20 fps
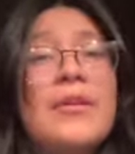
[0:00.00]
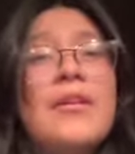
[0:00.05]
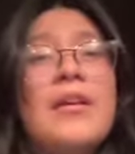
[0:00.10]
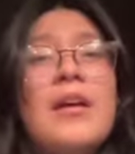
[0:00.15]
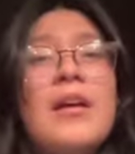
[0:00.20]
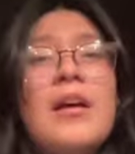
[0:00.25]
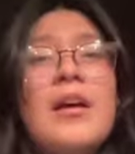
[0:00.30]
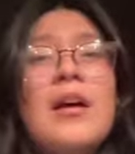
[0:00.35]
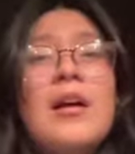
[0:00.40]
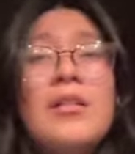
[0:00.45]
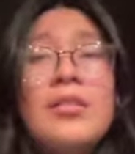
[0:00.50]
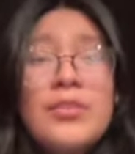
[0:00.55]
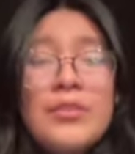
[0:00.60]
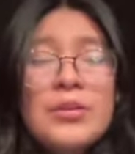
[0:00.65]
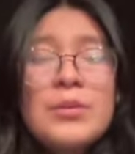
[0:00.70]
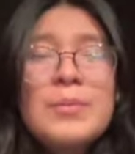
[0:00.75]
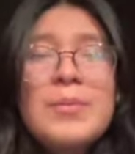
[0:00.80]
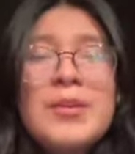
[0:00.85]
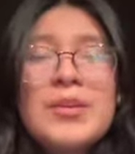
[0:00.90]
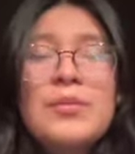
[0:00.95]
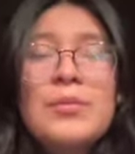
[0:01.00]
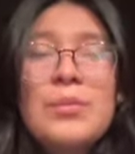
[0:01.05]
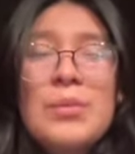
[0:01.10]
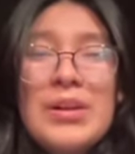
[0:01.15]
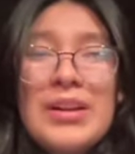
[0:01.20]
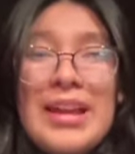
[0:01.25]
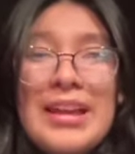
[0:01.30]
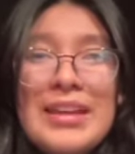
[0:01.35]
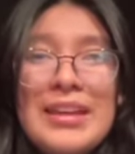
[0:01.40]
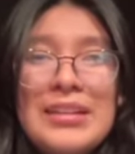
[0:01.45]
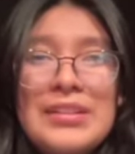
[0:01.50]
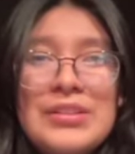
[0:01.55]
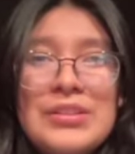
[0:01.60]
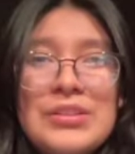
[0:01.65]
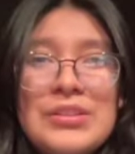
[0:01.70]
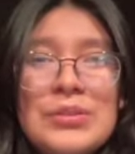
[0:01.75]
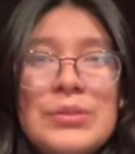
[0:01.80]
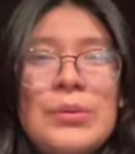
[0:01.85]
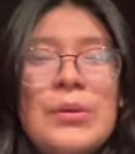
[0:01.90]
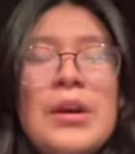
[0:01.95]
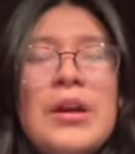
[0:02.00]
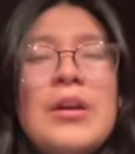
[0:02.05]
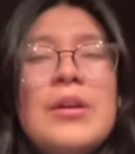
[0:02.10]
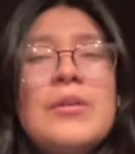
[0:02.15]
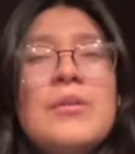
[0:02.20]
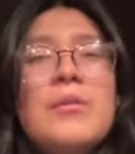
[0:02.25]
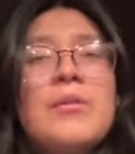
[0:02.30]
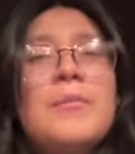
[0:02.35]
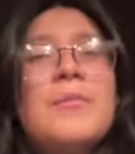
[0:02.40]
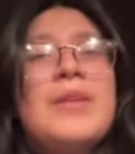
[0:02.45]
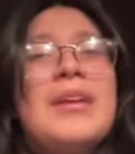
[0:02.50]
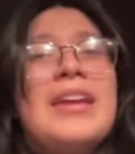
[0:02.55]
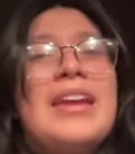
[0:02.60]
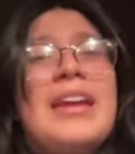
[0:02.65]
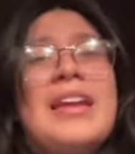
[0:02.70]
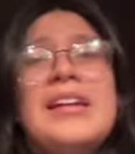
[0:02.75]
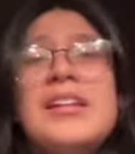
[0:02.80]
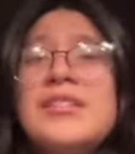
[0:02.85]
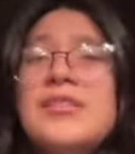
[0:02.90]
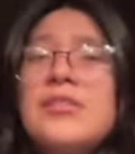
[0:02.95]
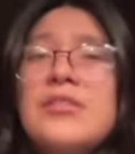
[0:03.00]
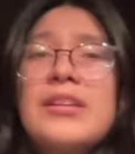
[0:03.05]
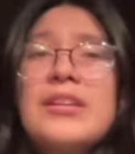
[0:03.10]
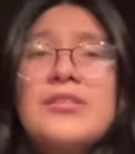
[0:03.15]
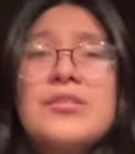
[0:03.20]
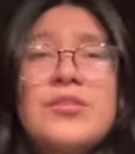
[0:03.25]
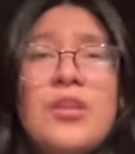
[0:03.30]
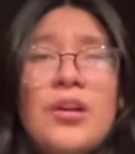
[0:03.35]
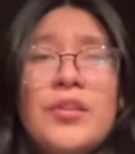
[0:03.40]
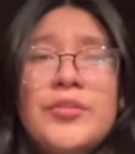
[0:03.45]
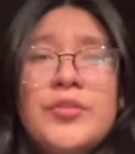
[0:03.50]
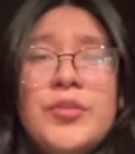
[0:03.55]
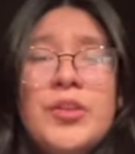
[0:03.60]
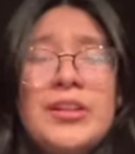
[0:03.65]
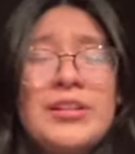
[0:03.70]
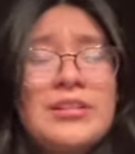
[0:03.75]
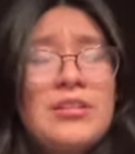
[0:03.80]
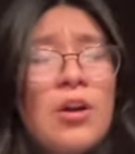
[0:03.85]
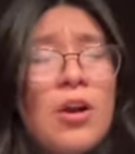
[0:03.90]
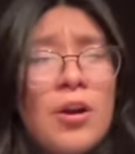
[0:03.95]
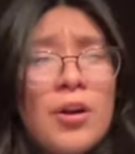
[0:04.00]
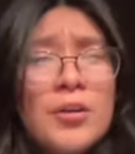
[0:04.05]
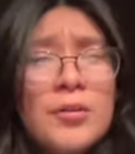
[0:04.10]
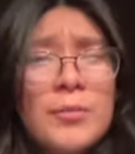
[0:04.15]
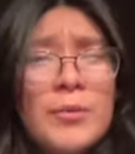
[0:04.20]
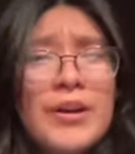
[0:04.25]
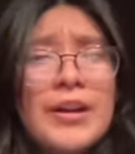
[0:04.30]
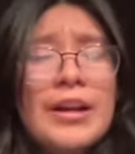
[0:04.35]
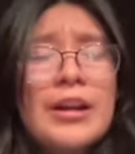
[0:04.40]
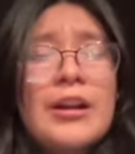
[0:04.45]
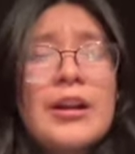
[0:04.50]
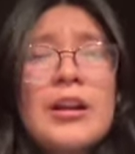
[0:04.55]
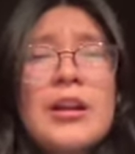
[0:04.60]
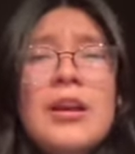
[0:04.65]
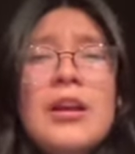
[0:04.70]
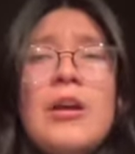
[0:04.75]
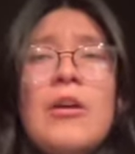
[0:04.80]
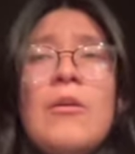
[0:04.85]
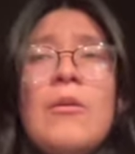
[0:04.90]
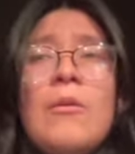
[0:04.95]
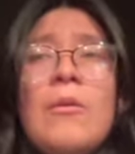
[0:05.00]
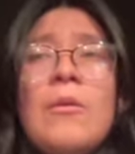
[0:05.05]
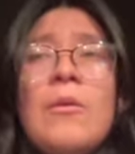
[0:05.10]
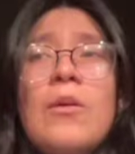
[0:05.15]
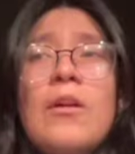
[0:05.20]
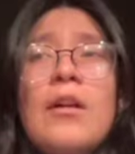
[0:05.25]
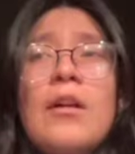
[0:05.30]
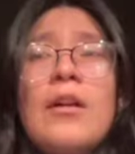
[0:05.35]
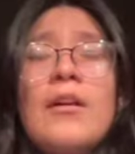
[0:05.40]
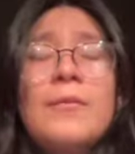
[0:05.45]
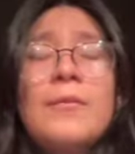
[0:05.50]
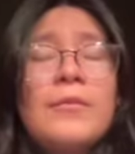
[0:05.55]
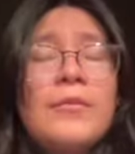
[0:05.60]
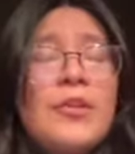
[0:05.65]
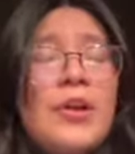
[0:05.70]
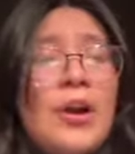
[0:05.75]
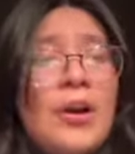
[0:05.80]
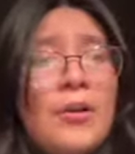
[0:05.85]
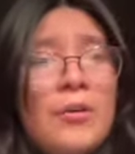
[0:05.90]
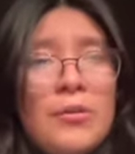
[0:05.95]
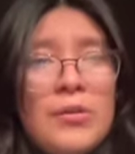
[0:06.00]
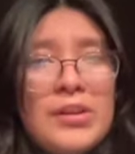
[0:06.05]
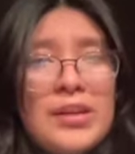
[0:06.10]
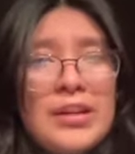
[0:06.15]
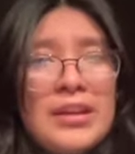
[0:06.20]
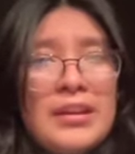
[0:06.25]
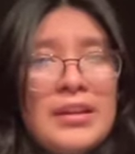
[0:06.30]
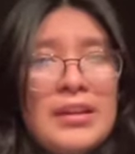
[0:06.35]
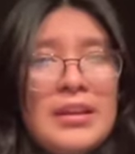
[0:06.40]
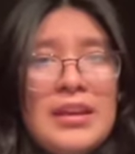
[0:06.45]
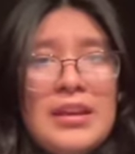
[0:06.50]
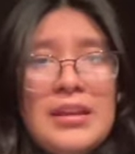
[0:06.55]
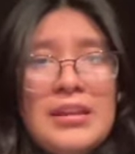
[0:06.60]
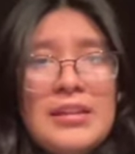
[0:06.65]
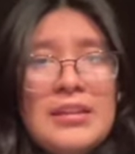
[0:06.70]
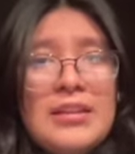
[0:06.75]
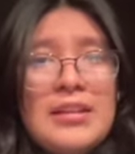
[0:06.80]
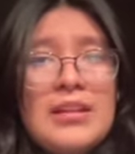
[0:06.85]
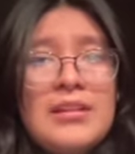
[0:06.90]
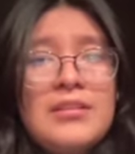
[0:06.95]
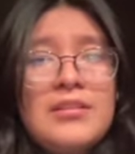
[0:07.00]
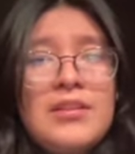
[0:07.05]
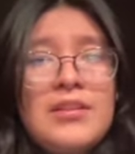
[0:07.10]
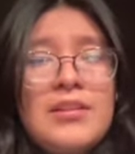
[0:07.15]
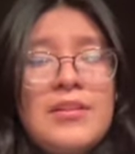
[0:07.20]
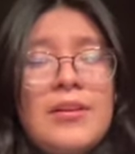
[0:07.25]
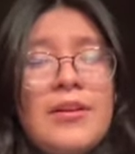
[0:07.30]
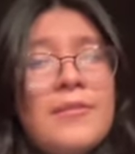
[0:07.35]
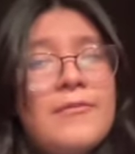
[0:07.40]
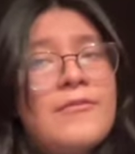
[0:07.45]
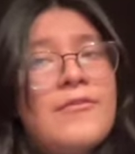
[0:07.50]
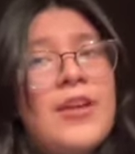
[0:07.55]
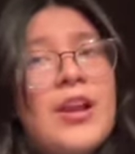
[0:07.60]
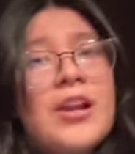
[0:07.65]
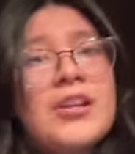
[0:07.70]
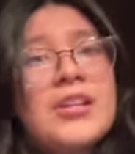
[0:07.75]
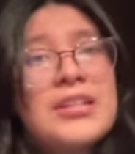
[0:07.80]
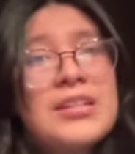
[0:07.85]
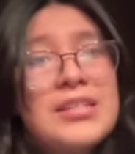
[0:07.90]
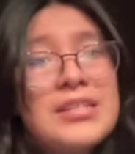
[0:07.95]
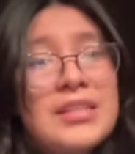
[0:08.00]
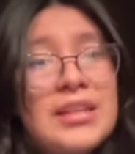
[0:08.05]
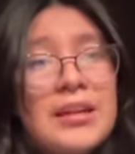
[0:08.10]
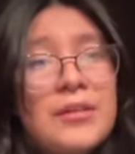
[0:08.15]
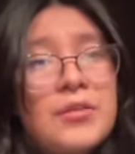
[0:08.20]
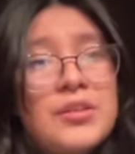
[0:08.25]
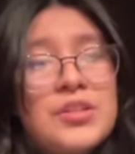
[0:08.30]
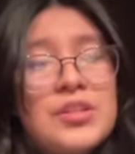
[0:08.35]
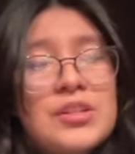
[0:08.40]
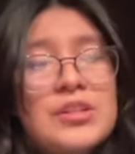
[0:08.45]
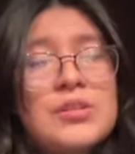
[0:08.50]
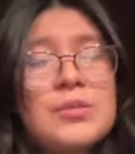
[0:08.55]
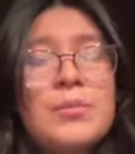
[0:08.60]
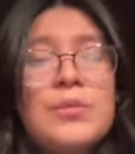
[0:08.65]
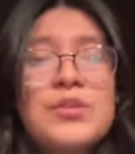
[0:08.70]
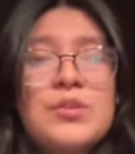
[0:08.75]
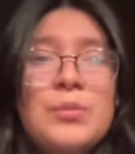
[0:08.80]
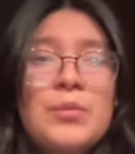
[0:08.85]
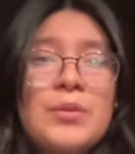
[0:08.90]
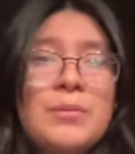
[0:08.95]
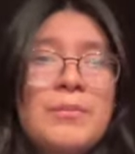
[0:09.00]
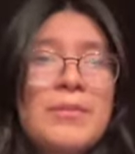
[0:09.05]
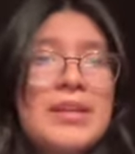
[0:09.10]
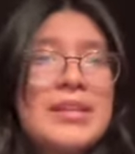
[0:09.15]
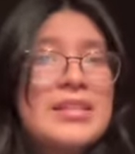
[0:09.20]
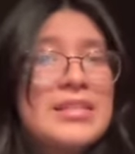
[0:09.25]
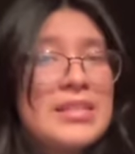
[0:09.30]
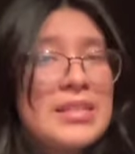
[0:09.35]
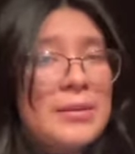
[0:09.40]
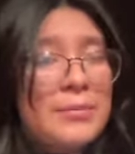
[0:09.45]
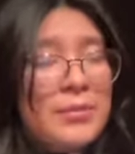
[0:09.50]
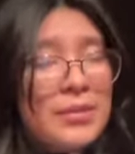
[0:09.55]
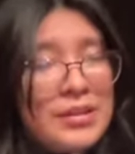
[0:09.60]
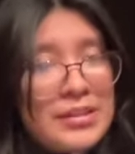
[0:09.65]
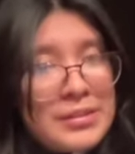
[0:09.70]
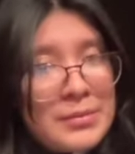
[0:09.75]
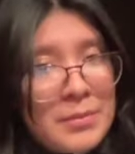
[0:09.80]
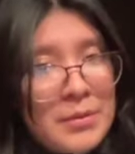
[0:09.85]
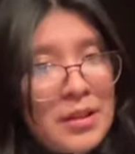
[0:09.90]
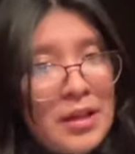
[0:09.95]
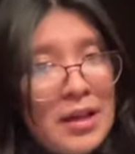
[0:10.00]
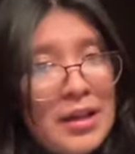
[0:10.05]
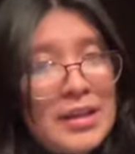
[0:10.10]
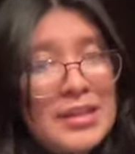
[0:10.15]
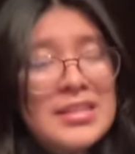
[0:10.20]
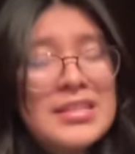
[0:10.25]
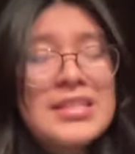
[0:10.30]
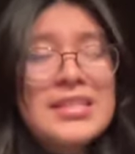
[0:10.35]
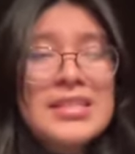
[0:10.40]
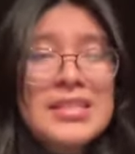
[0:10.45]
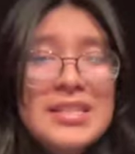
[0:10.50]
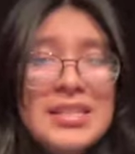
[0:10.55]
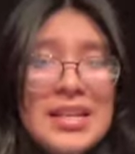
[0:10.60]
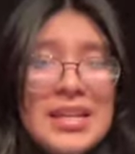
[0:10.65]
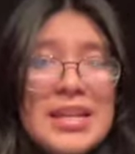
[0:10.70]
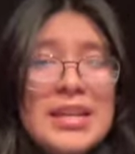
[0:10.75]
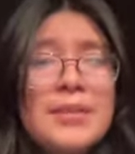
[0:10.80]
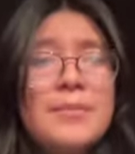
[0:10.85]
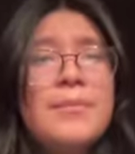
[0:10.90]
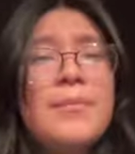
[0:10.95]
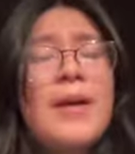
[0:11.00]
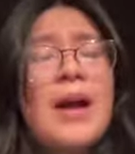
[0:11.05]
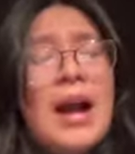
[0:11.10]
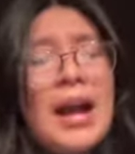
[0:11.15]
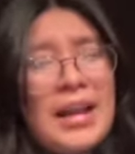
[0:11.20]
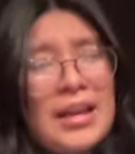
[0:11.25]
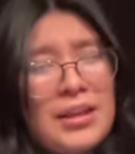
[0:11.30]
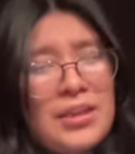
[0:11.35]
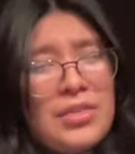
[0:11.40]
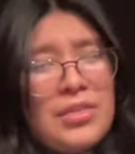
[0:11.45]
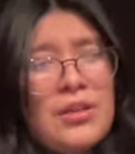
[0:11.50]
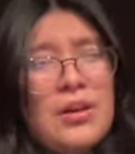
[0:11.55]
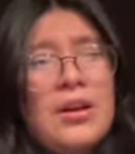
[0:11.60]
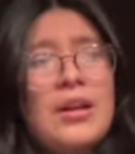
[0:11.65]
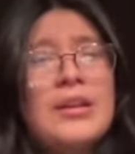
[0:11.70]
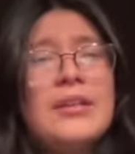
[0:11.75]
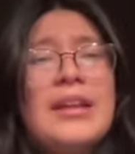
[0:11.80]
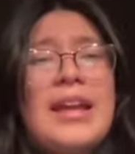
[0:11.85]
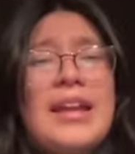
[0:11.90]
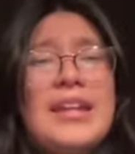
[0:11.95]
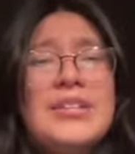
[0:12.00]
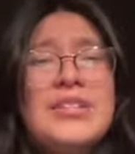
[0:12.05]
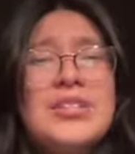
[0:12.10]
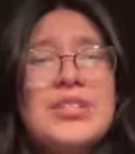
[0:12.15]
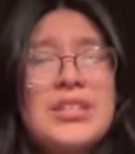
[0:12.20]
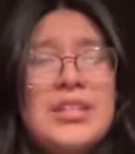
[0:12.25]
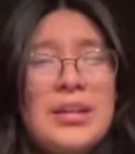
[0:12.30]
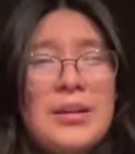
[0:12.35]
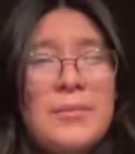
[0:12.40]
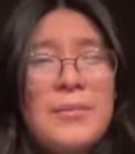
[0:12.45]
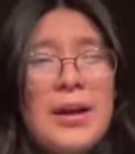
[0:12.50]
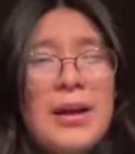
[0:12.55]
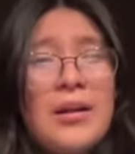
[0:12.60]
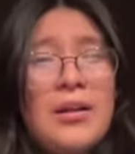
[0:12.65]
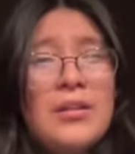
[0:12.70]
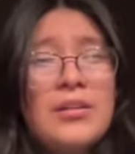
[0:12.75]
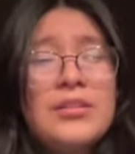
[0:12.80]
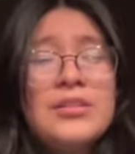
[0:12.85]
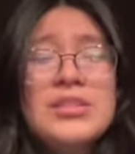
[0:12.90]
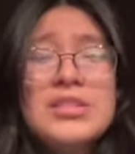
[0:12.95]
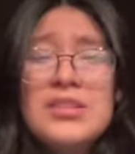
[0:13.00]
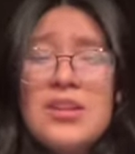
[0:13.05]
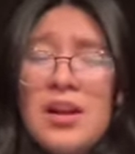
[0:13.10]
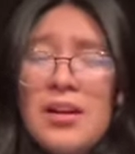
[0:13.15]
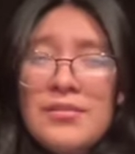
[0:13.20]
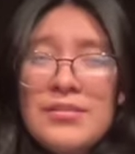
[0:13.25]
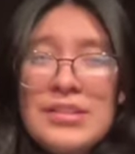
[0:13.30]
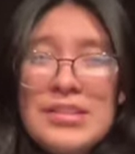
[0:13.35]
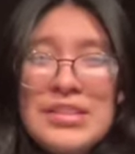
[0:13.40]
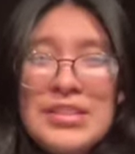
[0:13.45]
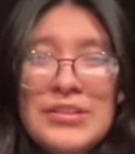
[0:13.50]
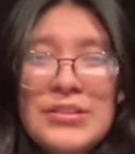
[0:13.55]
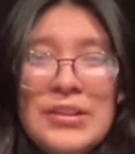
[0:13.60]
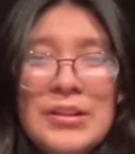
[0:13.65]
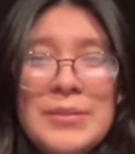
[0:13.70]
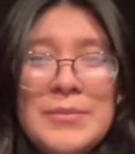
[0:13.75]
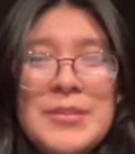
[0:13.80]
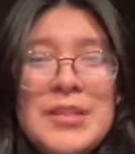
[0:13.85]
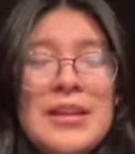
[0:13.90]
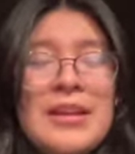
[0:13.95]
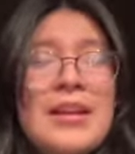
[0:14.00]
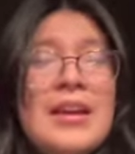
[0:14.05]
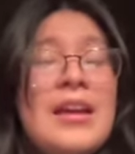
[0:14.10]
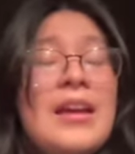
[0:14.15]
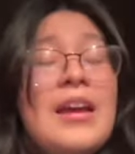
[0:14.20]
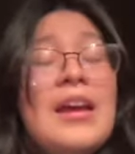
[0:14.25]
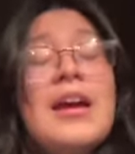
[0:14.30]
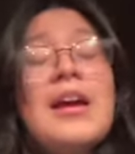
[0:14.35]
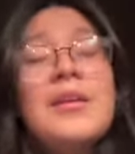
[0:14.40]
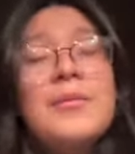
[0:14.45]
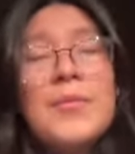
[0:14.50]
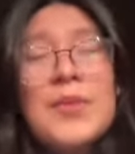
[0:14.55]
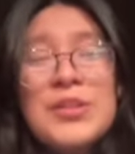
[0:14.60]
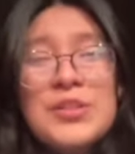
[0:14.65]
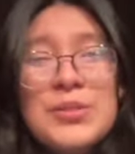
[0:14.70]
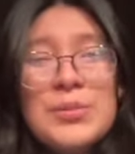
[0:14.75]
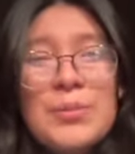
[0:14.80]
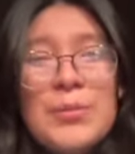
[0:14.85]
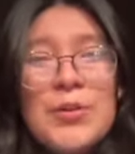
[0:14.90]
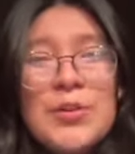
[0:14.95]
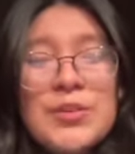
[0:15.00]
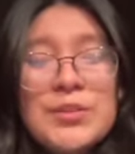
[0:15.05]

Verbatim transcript: a little bit of what I can do would be handling software and hardware or coding in various languages, which would be C, C, Python, HTML, JavaScript, and much more.